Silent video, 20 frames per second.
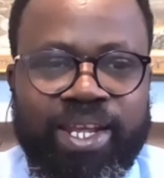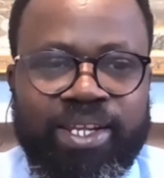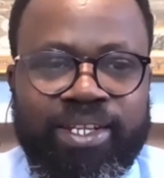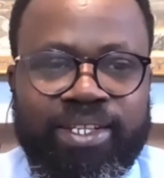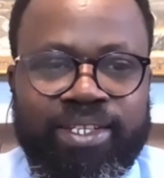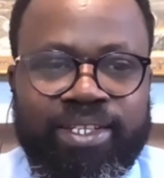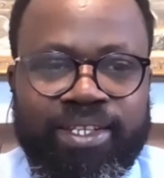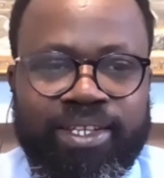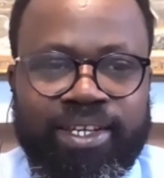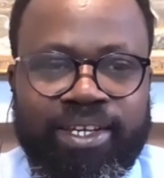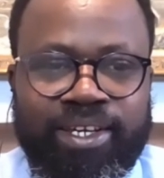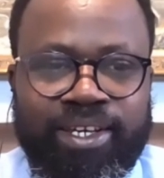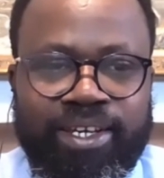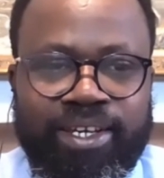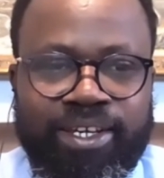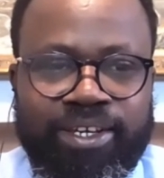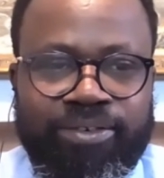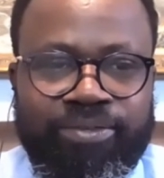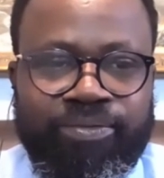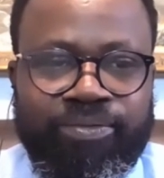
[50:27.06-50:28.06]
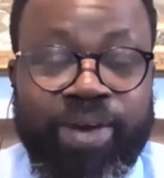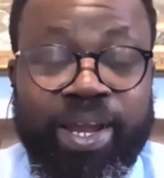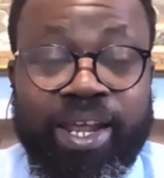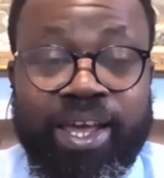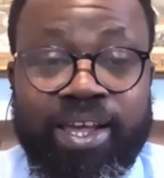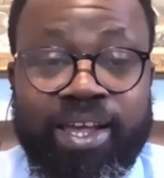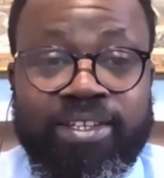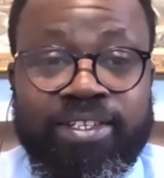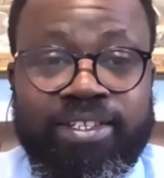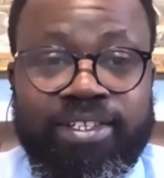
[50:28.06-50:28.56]
need
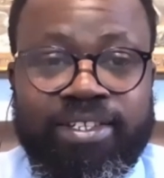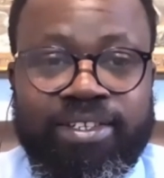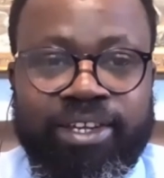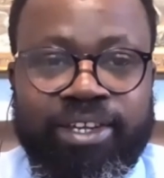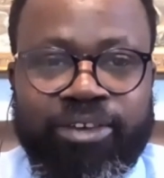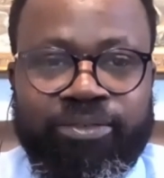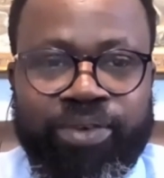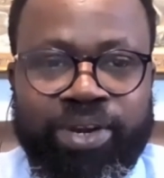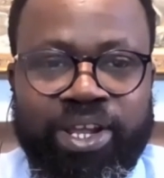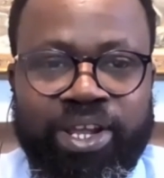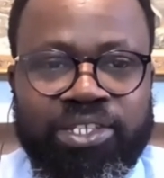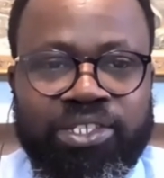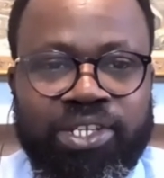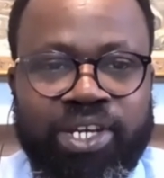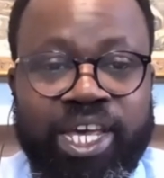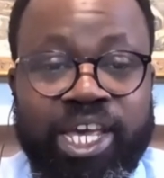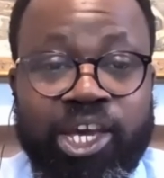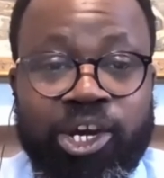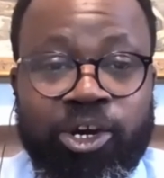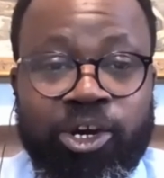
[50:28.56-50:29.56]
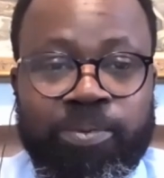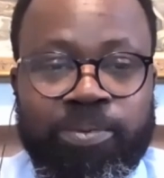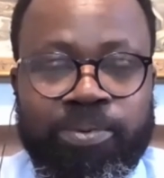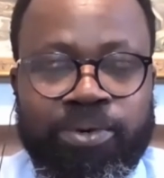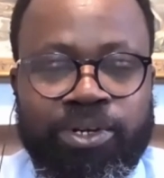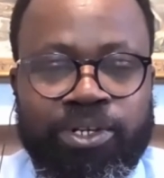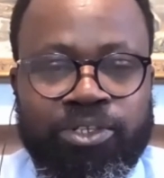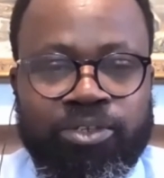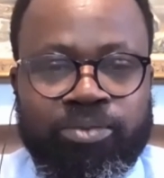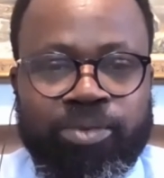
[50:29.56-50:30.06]
financial
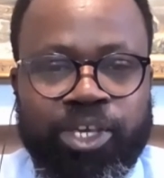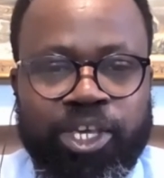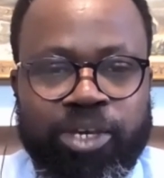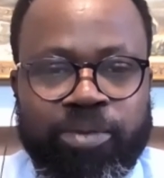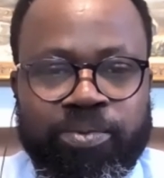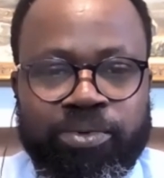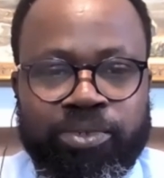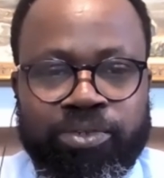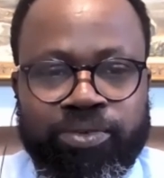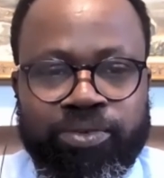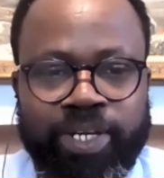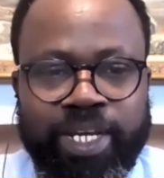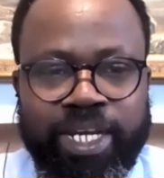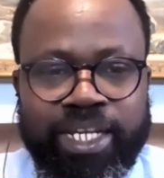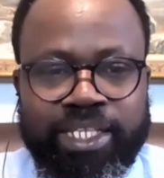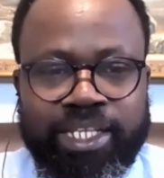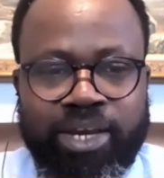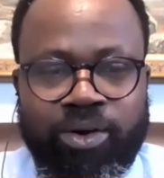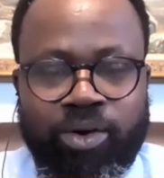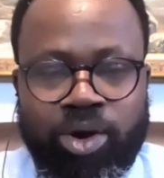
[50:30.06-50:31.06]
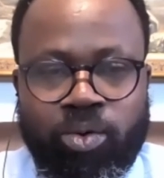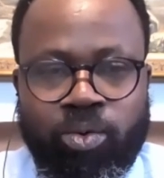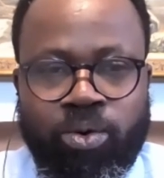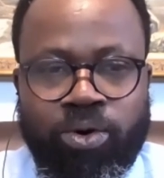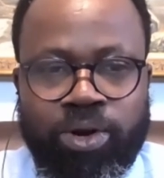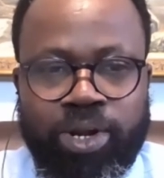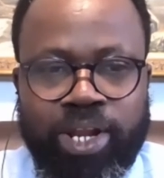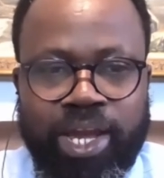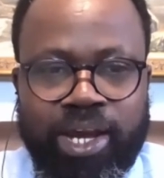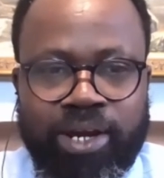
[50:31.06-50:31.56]
help to be able to get our
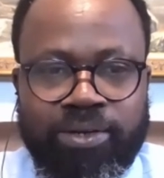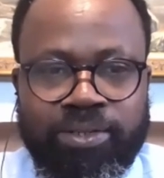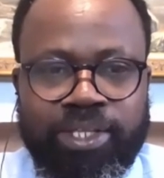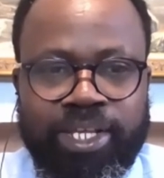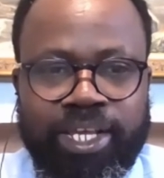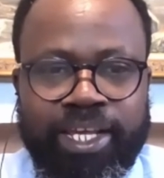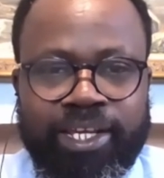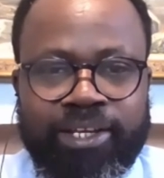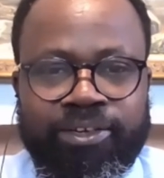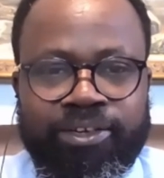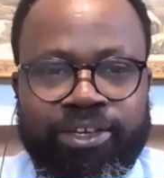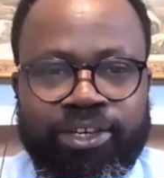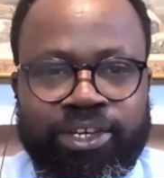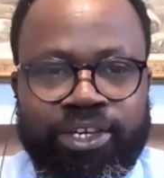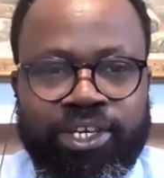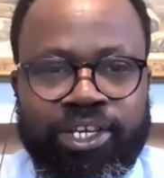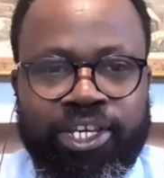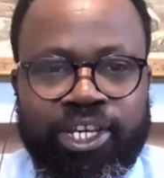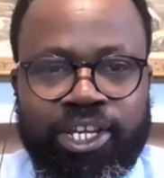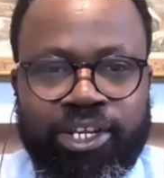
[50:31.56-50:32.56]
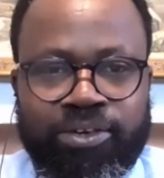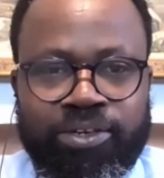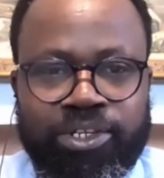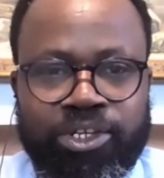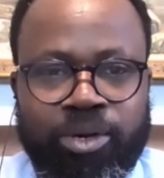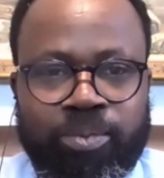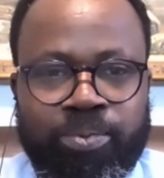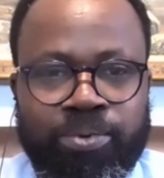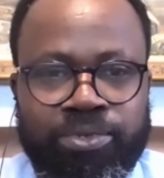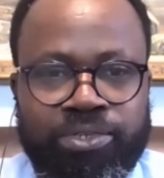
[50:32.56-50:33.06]
word out there. You
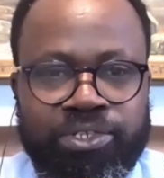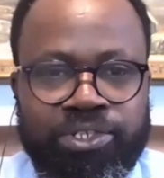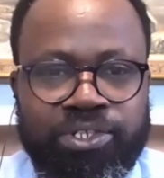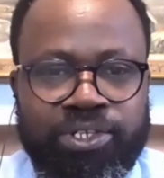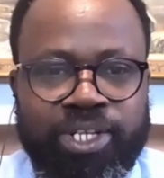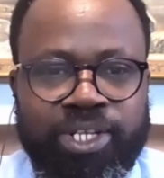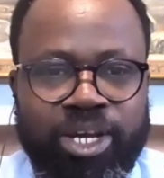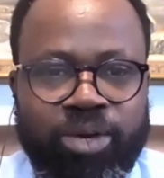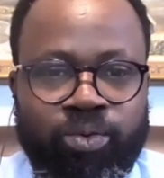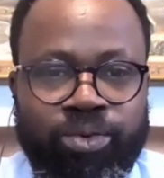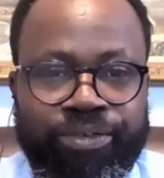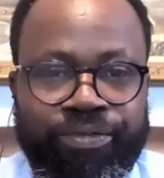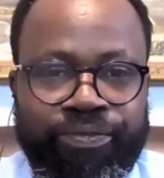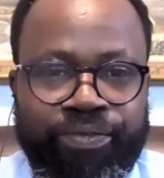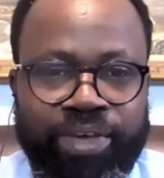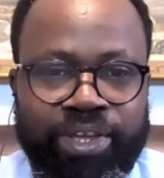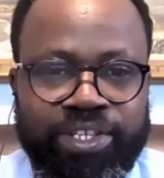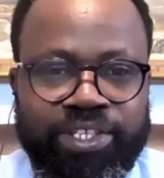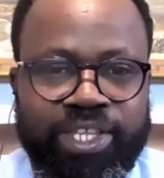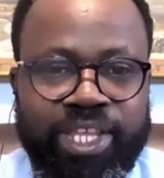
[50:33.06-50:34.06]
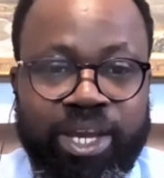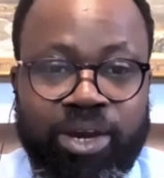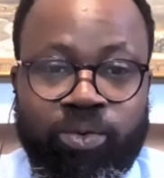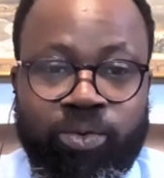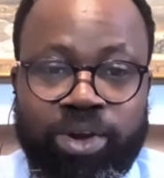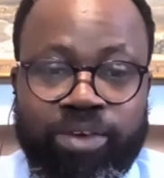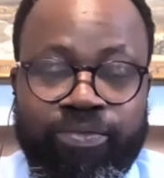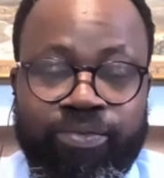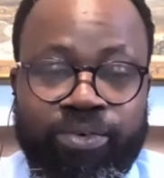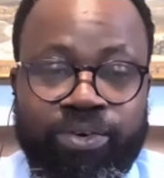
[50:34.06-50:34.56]
know, the opposition that we face, they
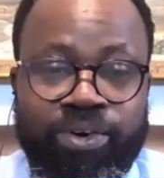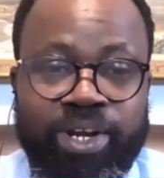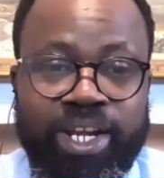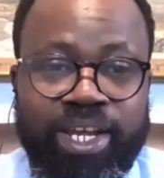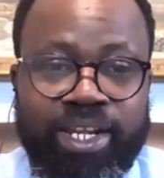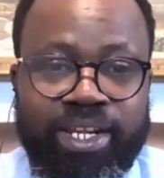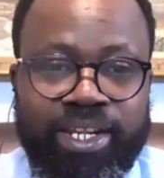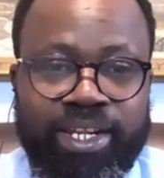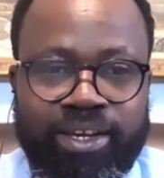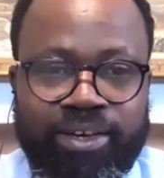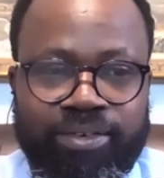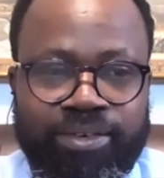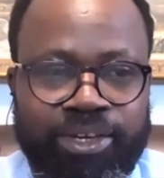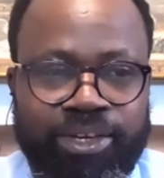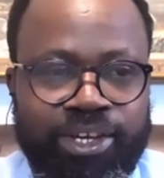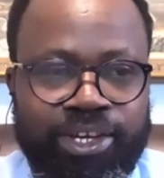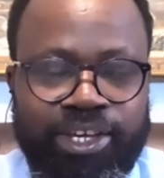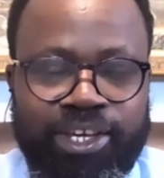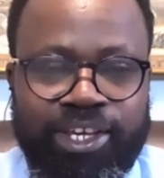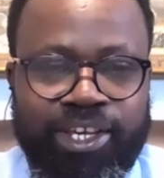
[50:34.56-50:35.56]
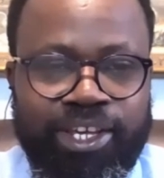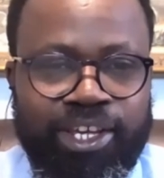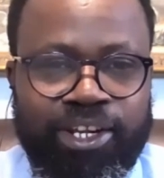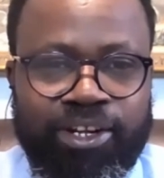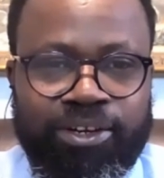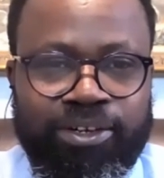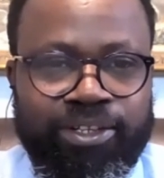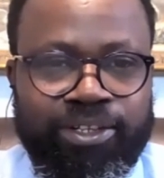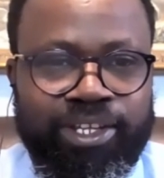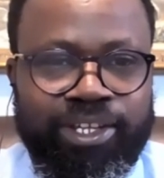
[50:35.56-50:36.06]
are well funded. They are,
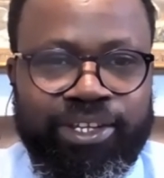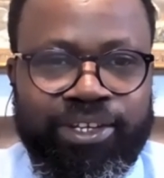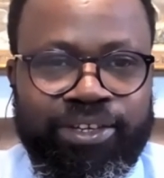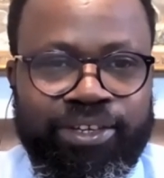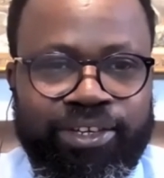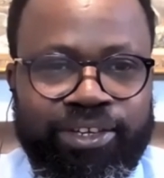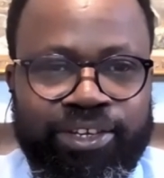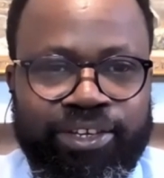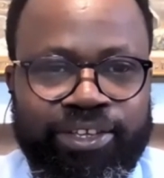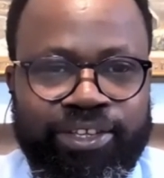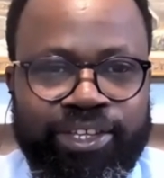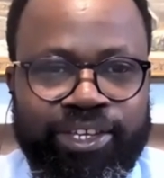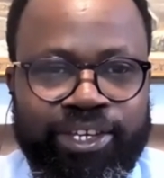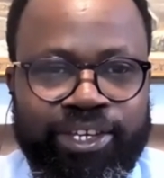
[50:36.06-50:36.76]
you know, the